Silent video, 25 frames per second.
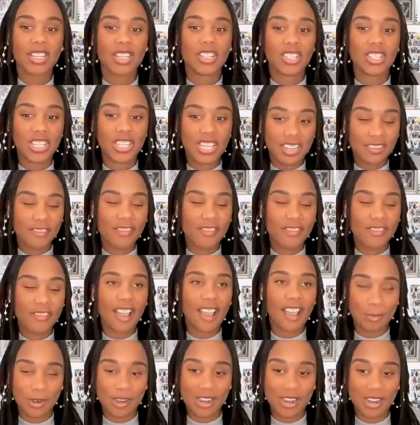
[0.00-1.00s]
Chief
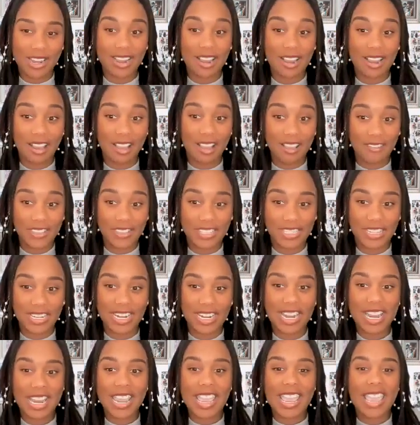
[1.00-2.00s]
Operating
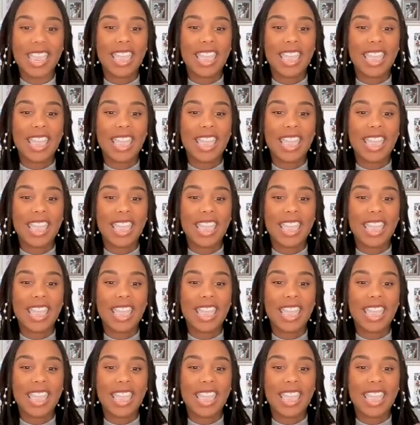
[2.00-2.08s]
Officer,